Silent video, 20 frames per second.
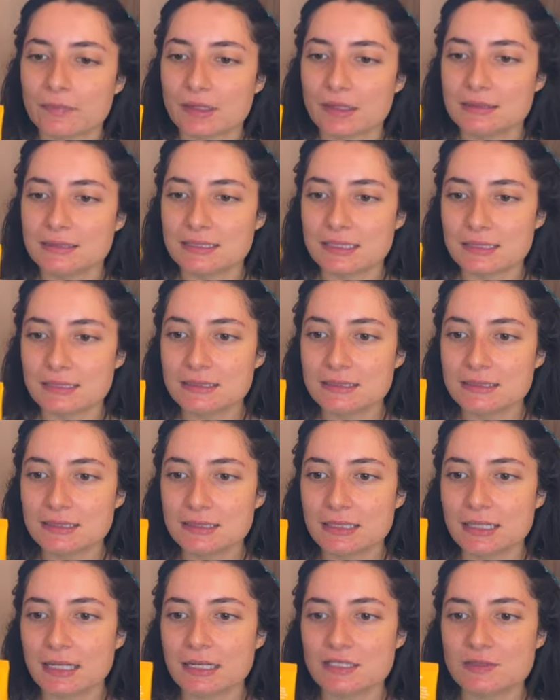
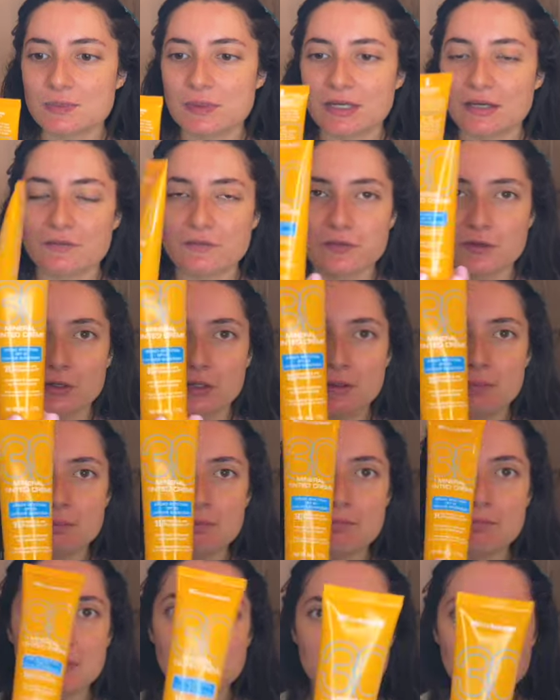Tinted SPF 30
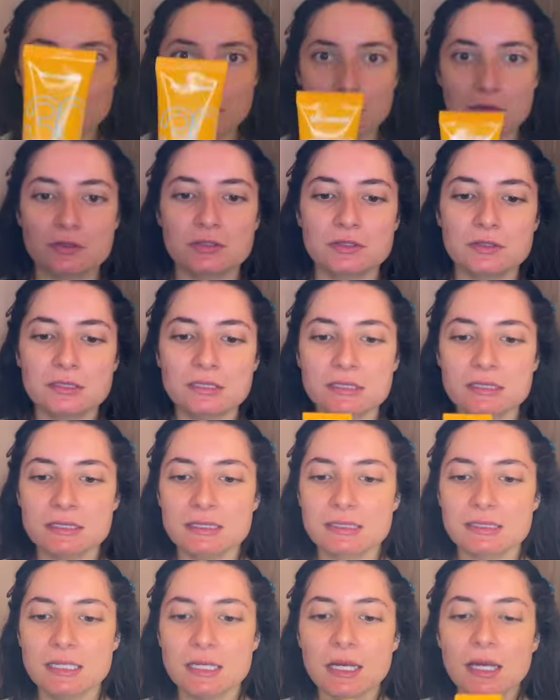Mineral. So this
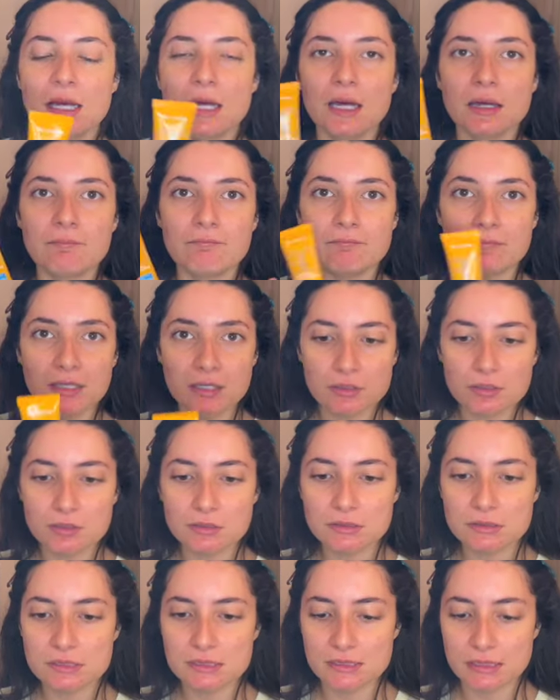is a
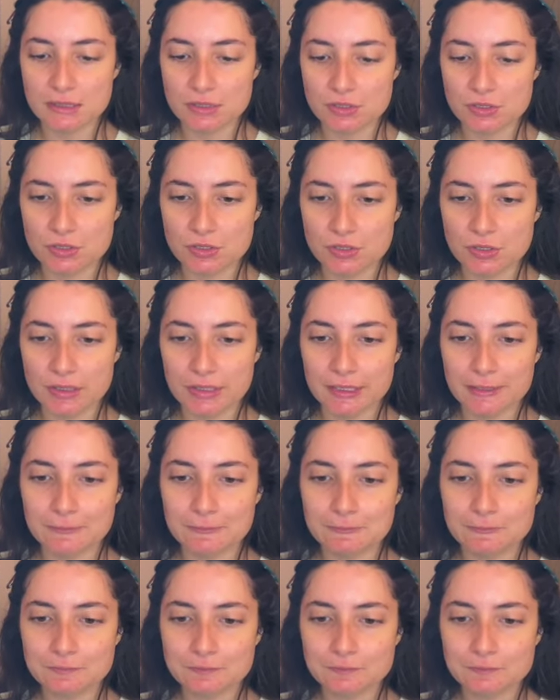mineral sunscreen.